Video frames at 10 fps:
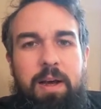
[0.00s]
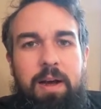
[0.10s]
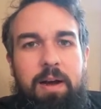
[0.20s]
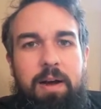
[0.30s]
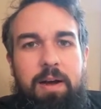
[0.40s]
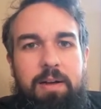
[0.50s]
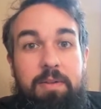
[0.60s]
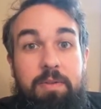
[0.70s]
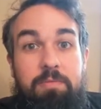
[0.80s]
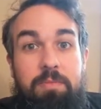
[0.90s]

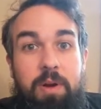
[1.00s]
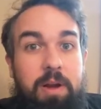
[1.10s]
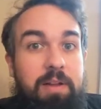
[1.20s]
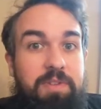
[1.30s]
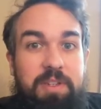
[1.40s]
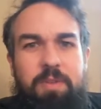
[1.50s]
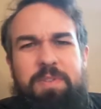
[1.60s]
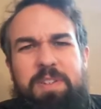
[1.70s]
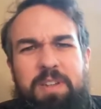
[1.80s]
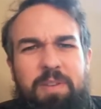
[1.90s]
kind of
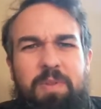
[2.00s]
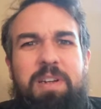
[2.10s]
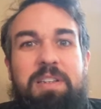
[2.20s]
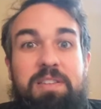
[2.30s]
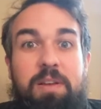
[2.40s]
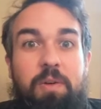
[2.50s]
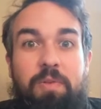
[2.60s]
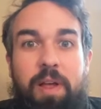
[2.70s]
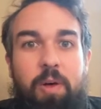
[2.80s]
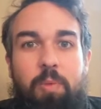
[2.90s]
self-discovery and
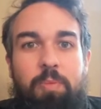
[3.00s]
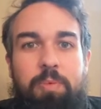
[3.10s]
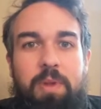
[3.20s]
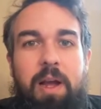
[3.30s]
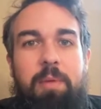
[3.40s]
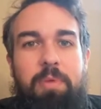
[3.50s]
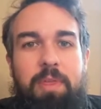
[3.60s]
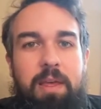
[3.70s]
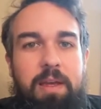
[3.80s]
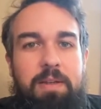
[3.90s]
self-help type
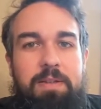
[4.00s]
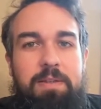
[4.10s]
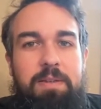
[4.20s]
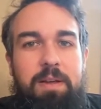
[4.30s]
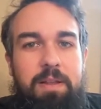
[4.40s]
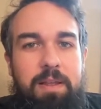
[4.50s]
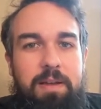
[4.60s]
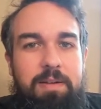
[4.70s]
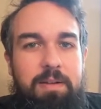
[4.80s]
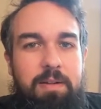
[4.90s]
things
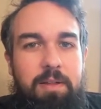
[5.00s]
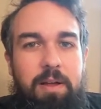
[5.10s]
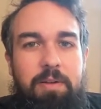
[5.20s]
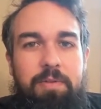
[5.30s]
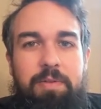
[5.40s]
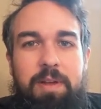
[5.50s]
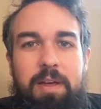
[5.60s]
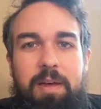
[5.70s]
that a lot of